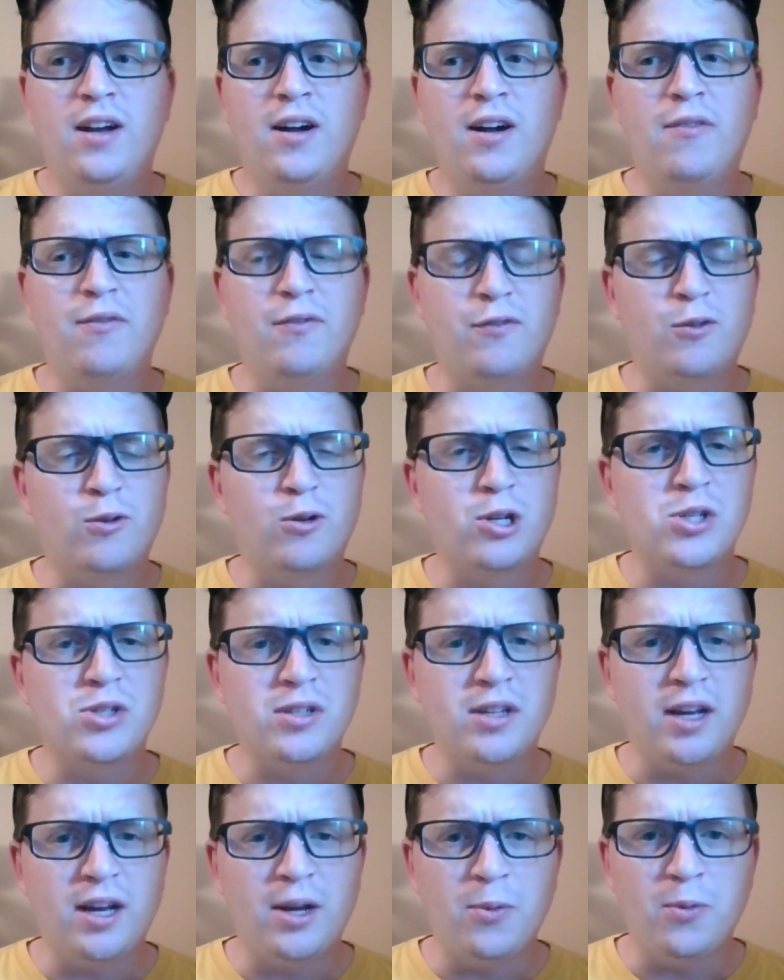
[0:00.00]

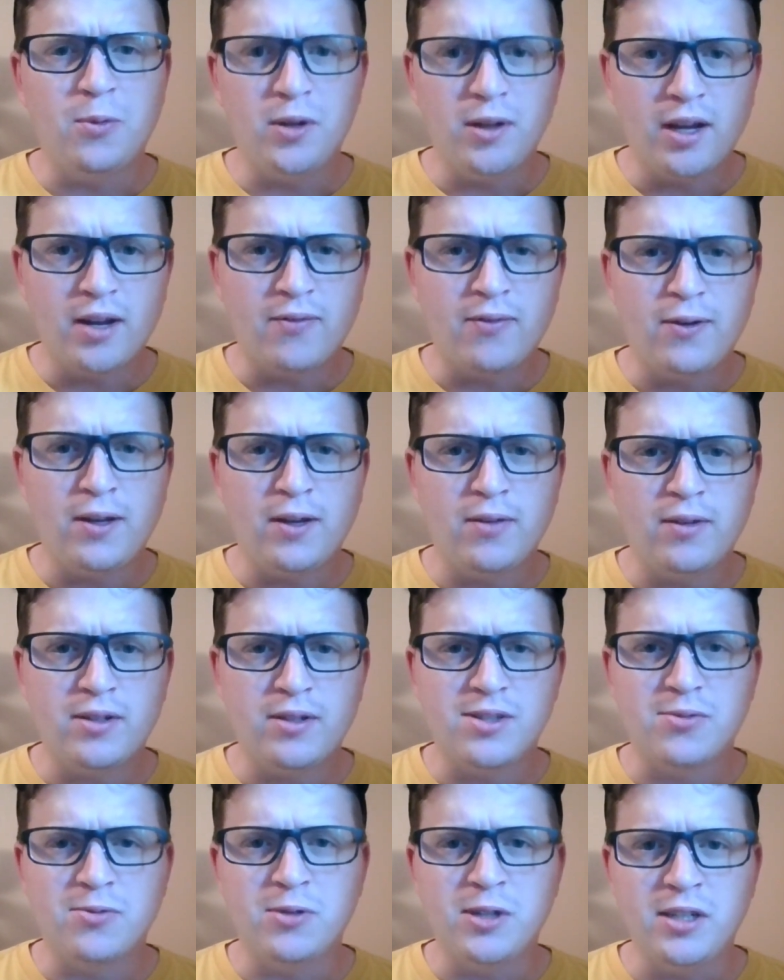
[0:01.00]
unfortunately, I will have to give
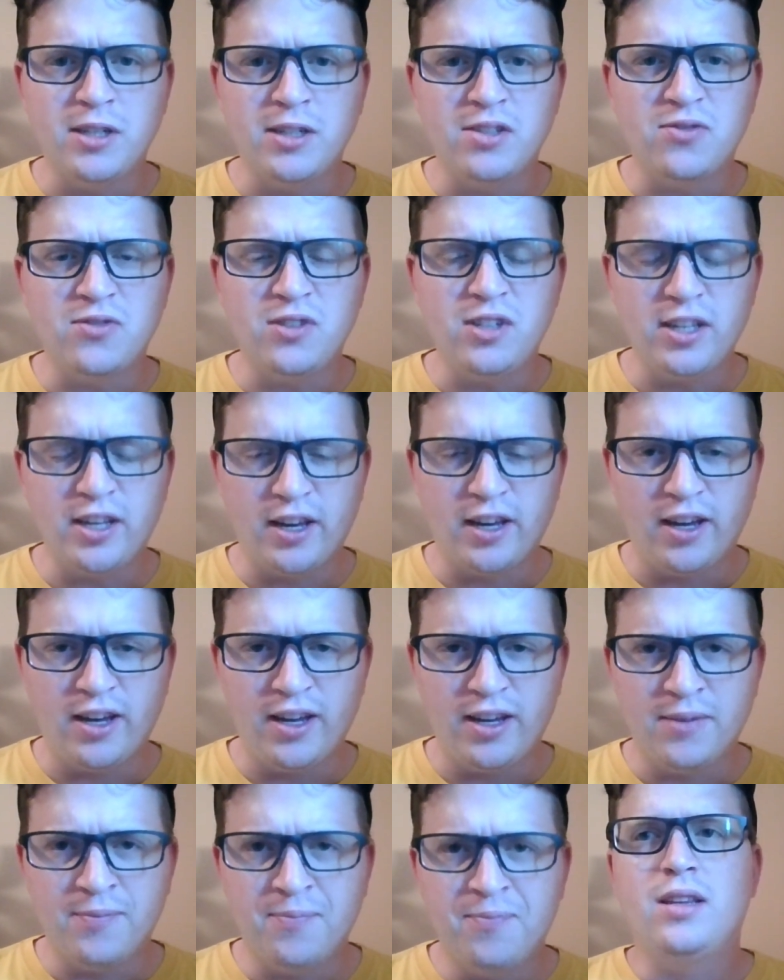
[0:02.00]
it to Renus
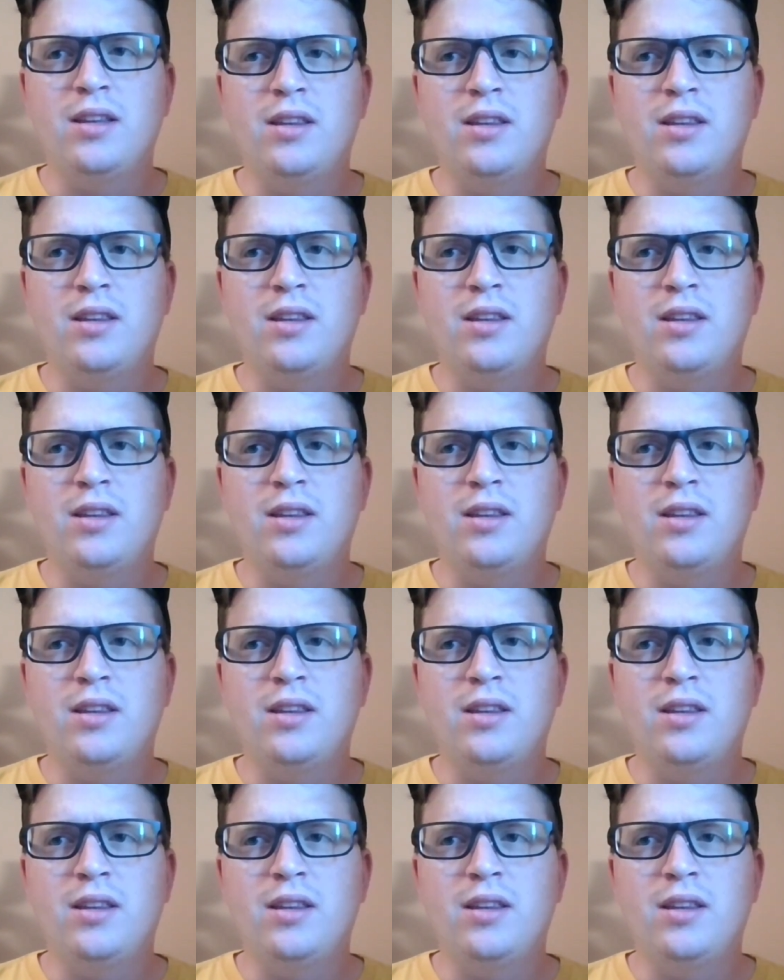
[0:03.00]
VK.